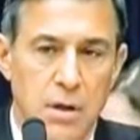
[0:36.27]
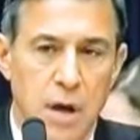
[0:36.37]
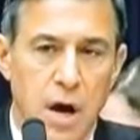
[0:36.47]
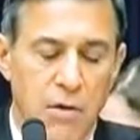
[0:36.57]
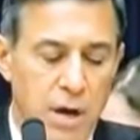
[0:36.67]

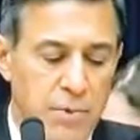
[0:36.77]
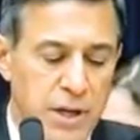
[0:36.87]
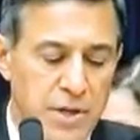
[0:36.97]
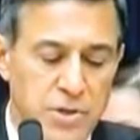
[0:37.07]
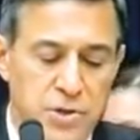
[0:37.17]
Our
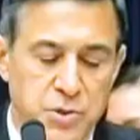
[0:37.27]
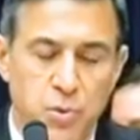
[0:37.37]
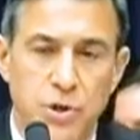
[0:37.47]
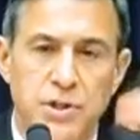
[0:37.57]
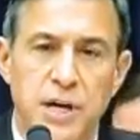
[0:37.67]
obligation is to
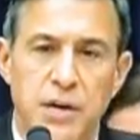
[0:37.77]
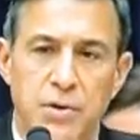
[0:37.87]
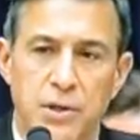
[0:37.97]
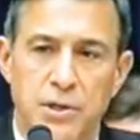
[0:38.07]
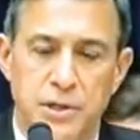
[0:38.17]
work
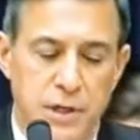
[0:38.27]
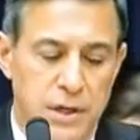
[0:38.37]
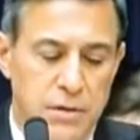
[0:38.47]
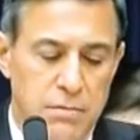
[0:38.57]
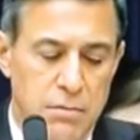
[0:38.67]
tirelessly